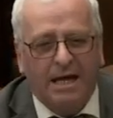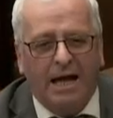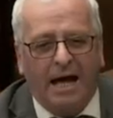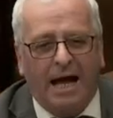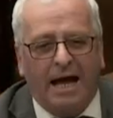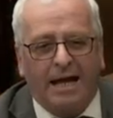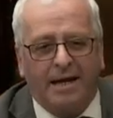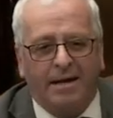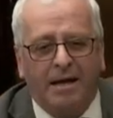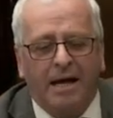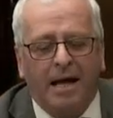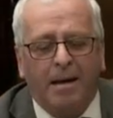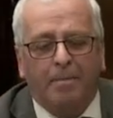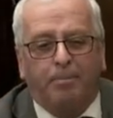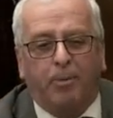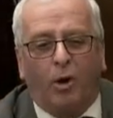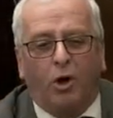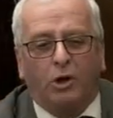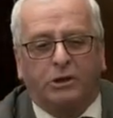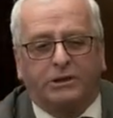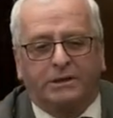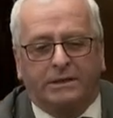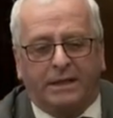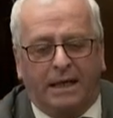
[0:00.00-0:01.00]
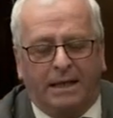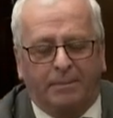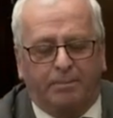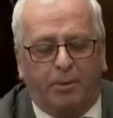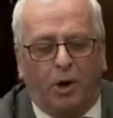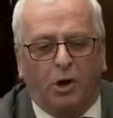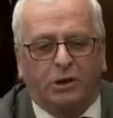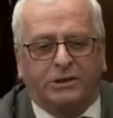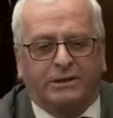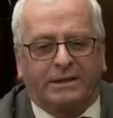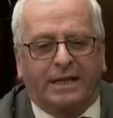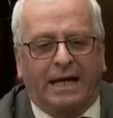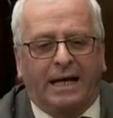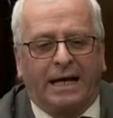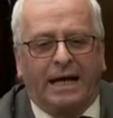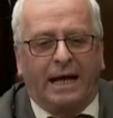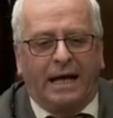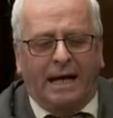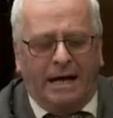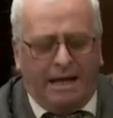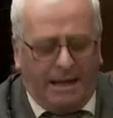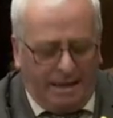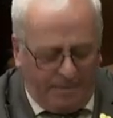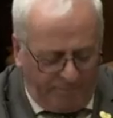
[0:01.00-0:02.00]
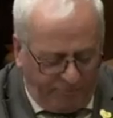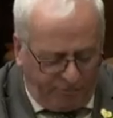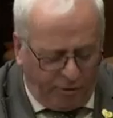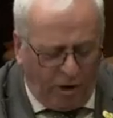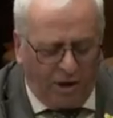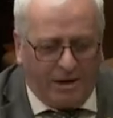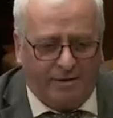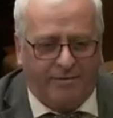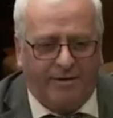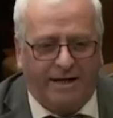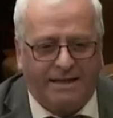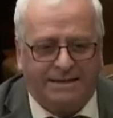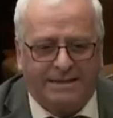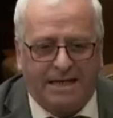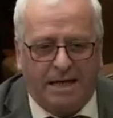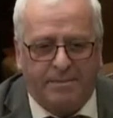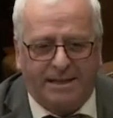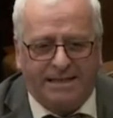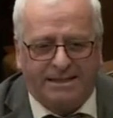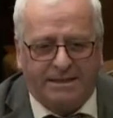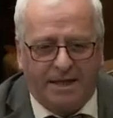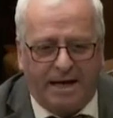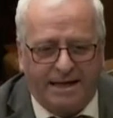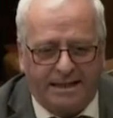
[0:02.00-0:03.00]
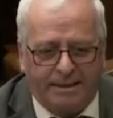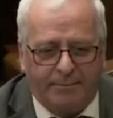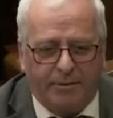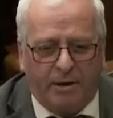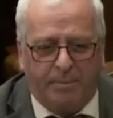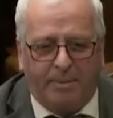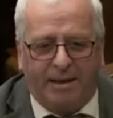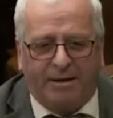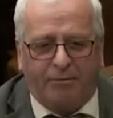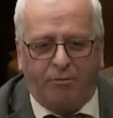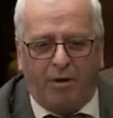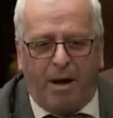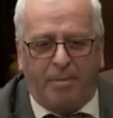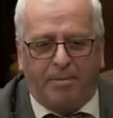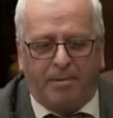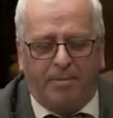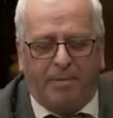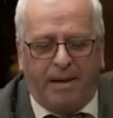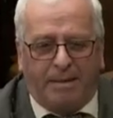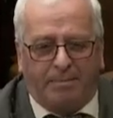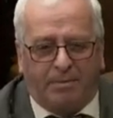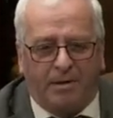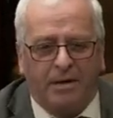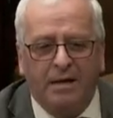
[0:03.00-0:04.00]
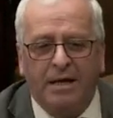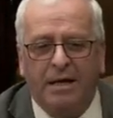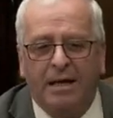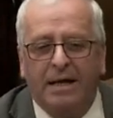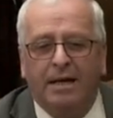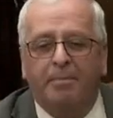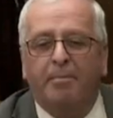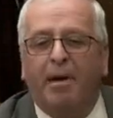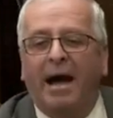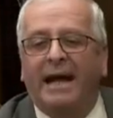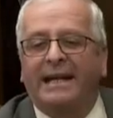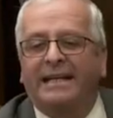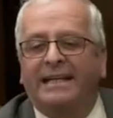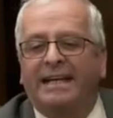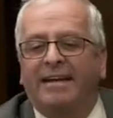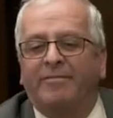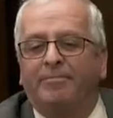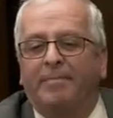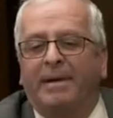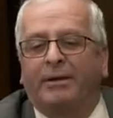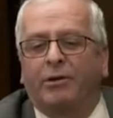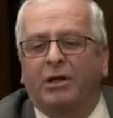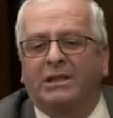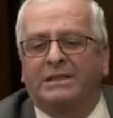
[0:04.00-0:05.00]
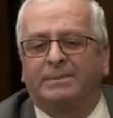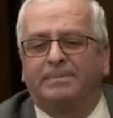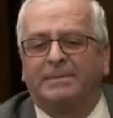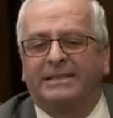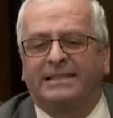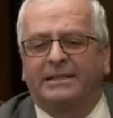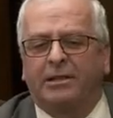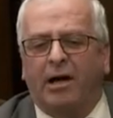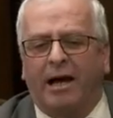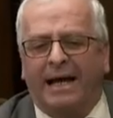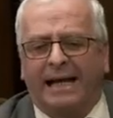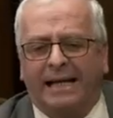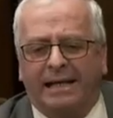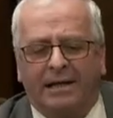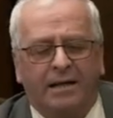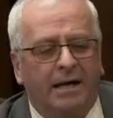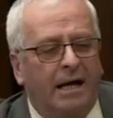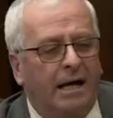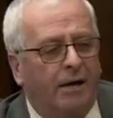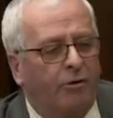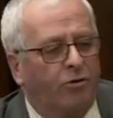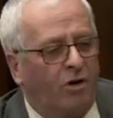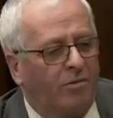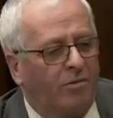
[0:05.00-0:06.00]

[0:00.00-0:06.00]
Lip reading: And full of myself inside, with a bit of wrapping paper. Mightn't even be Christmas style. Go,